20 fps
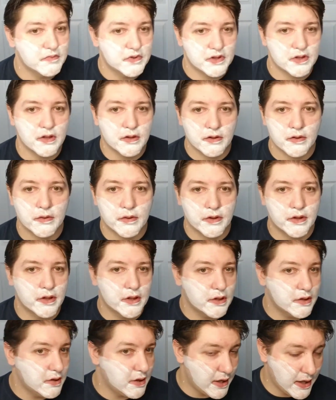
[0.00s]
still doing
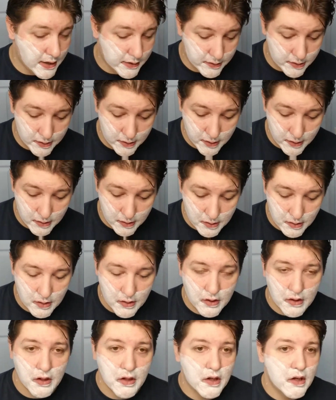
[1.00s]
good, actually.
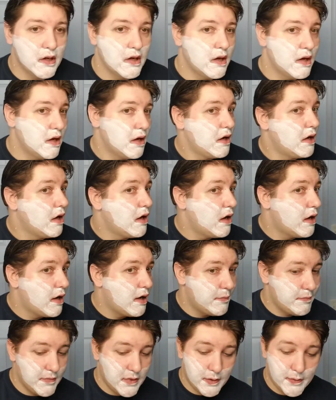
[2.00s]

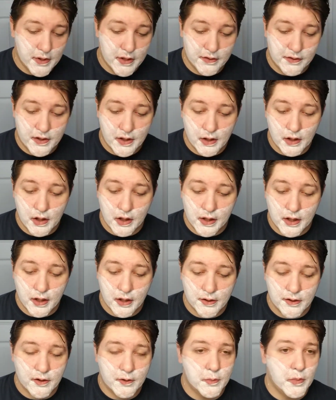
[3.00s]
Maybe I just got lucky
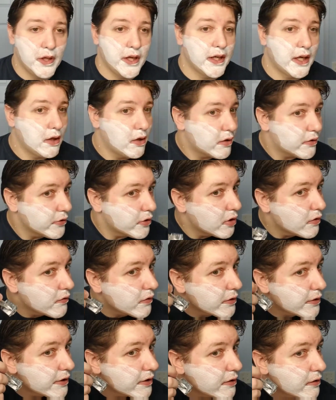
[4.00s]
on this blade. I looked it
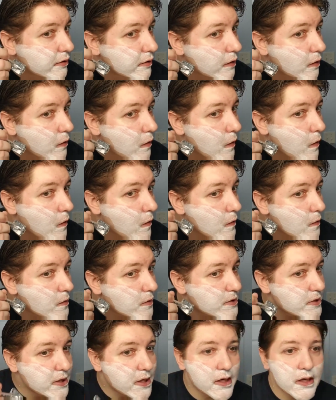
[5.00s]
over, didn't
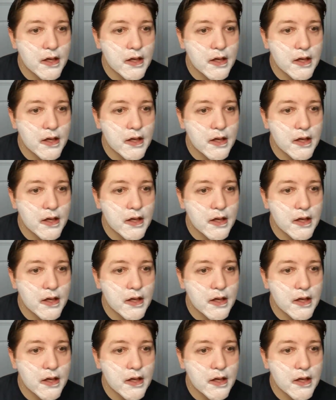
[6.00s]
see